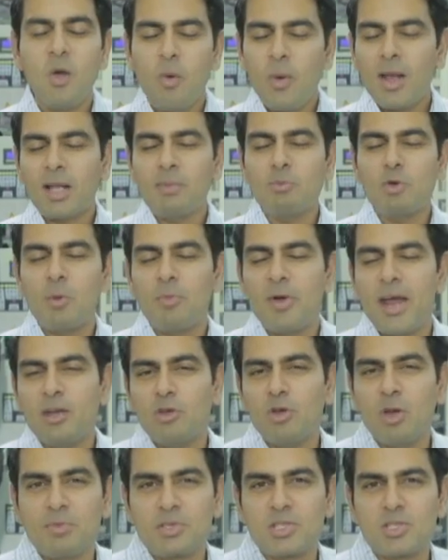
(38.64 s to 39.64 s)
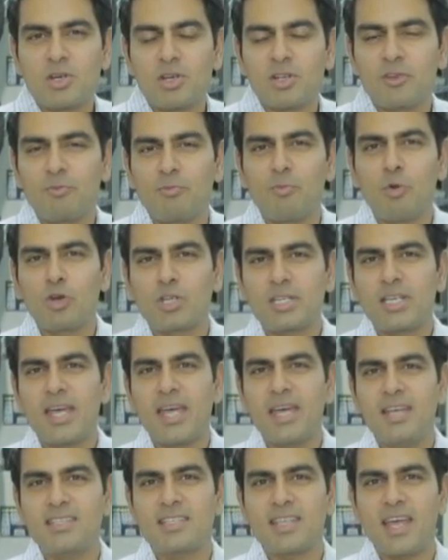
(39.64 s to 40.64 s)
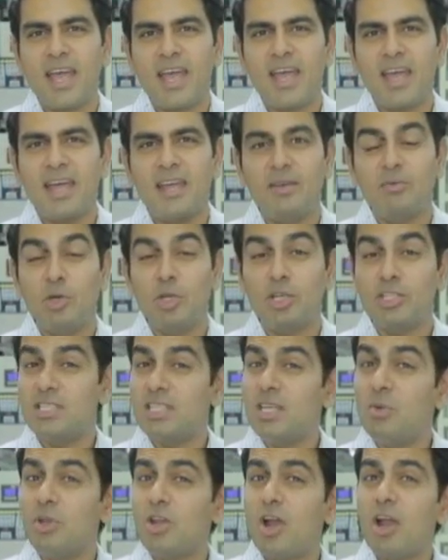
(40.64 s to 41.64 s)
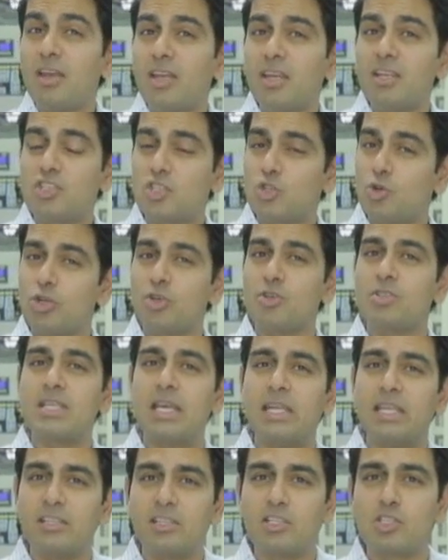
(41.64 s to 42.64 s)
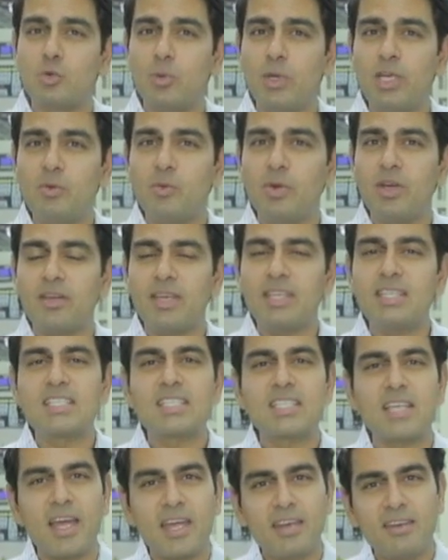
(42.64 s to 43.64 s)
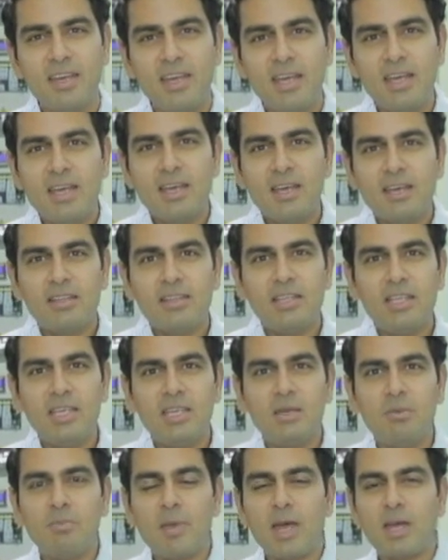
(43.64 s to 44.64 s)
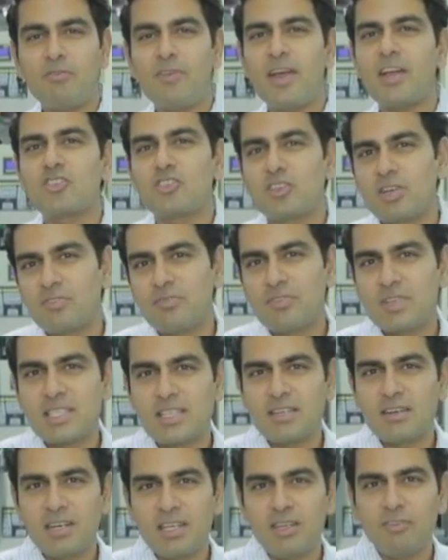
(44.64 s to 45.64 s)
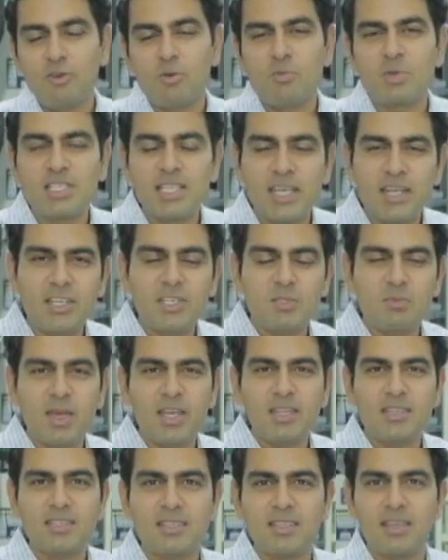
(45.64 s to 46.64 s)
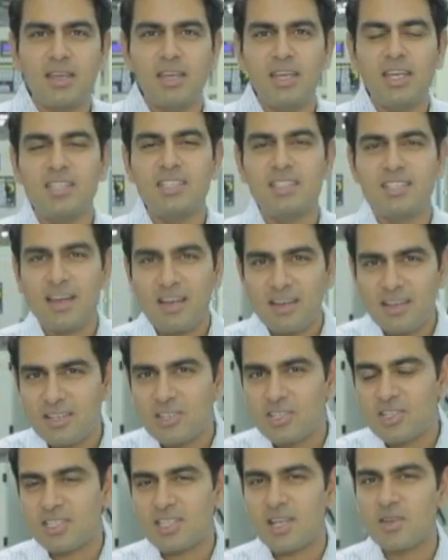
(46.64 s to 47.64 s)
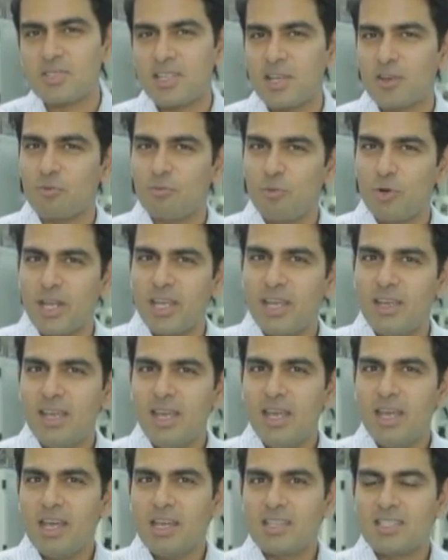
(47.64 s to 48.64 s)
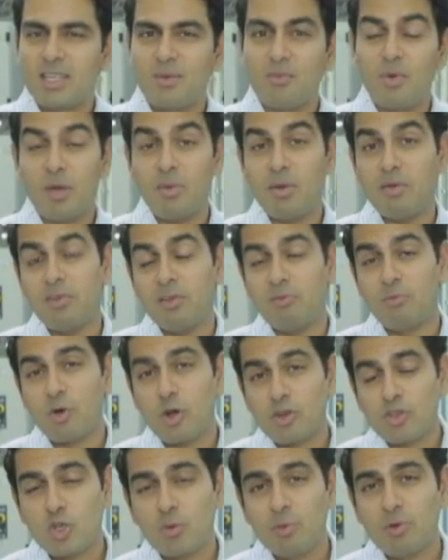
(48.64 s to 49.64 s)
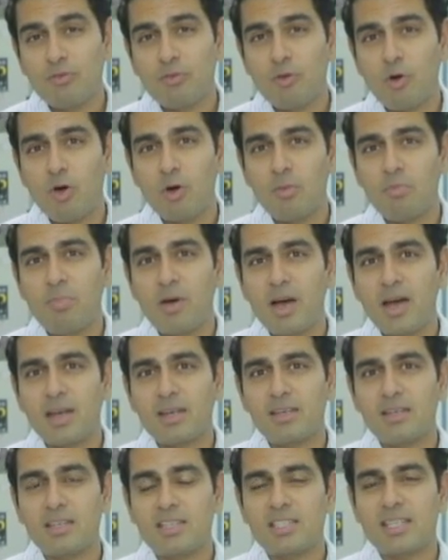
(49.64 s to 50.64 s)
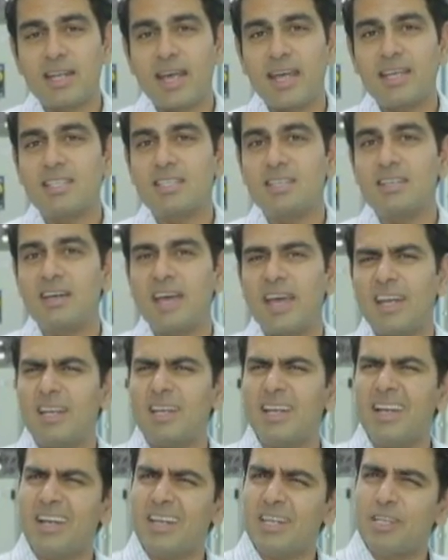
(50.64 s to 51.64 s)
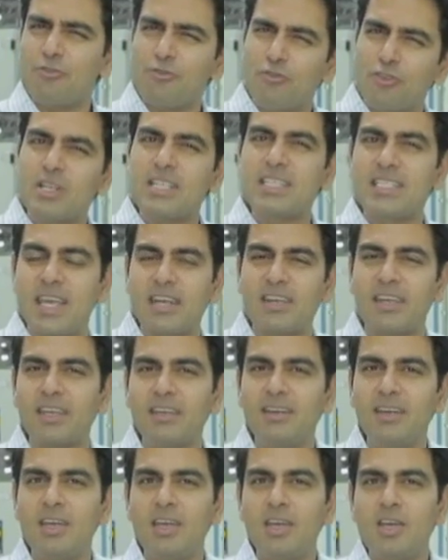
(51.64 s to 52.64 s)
Welcome to a brand new episode of MotorHeads, and you can see we're not in a studio setting this week. We're inside the manufacturing facility for Mercedes-Benz in Chakan, just outside of Pune. It's somewhere where we've brought you before, but it's a nicer and a little different setting